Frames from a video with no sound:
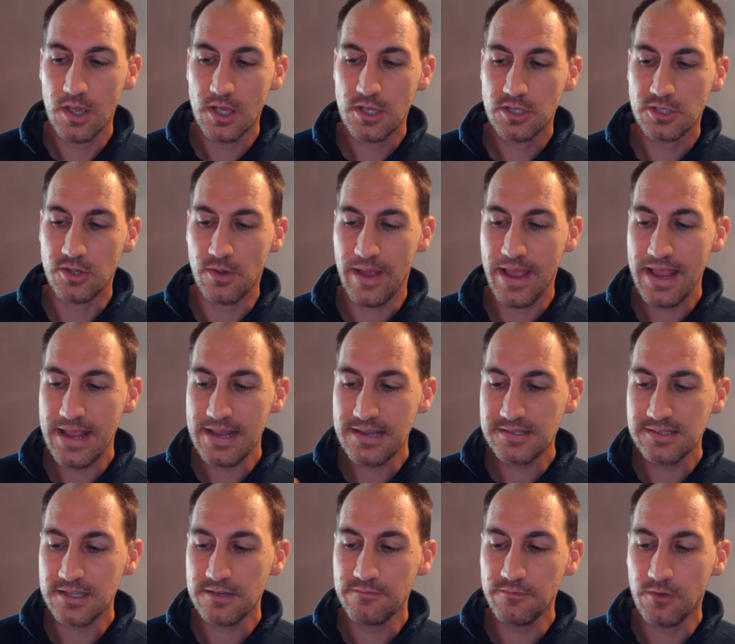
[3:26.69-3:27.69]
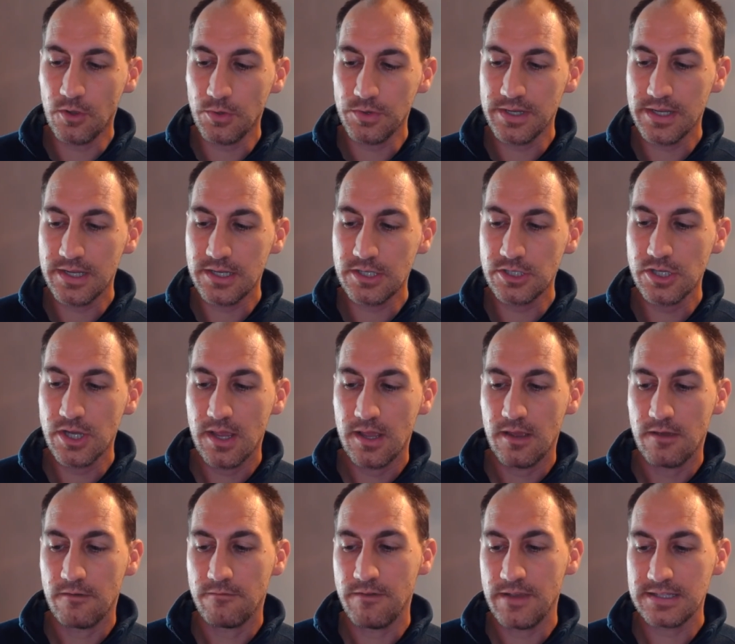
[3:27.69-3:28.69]
So AC voltage,
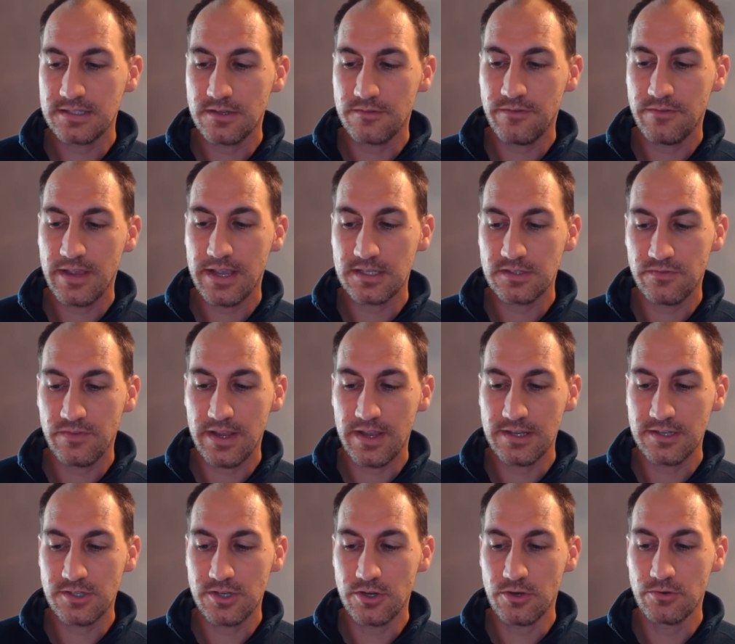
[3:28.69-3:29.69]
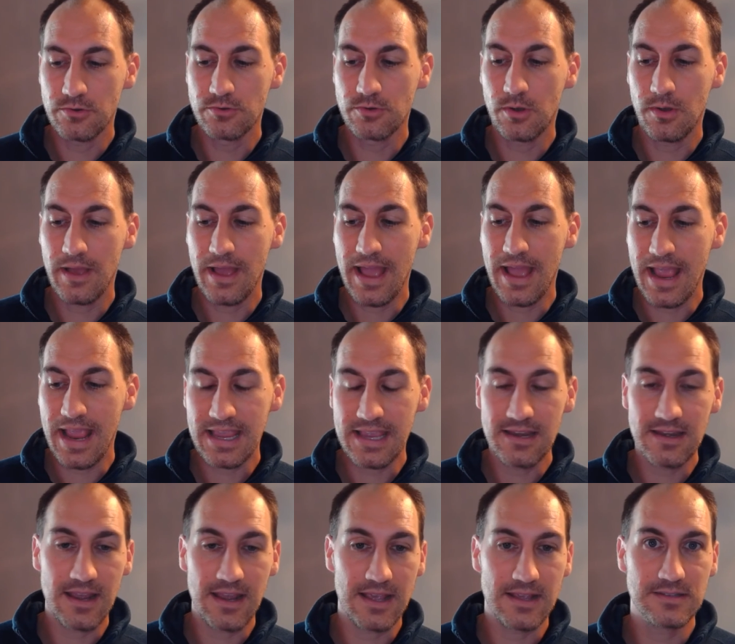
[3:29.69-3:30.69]
phase to phase, phase to neutral,
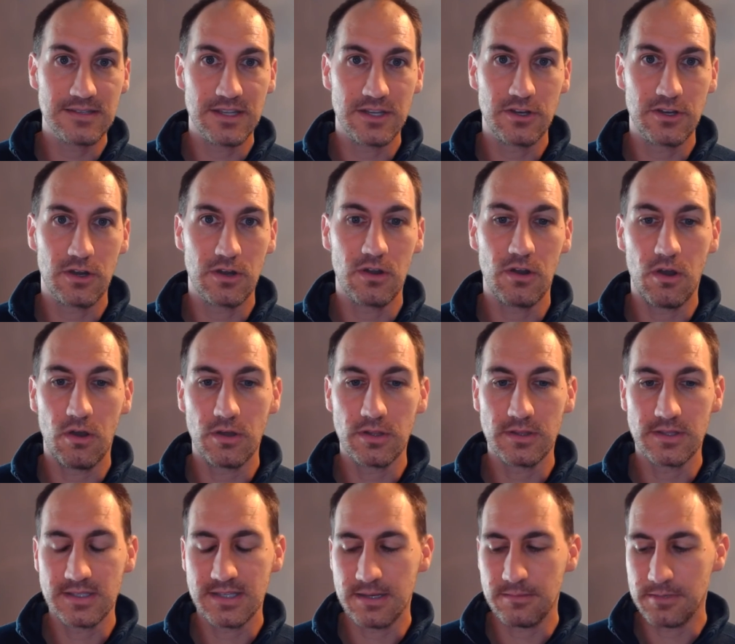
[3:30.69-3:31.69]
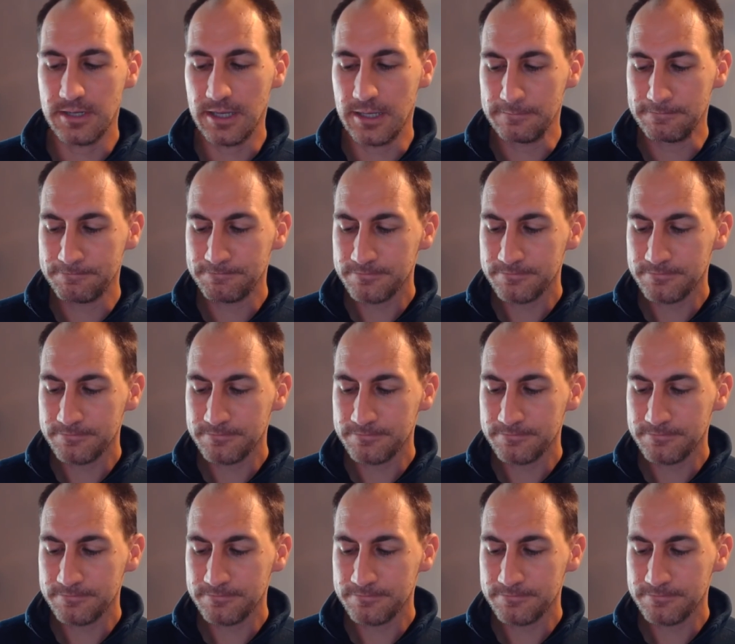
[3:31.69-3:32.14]
and AC current all at the same time.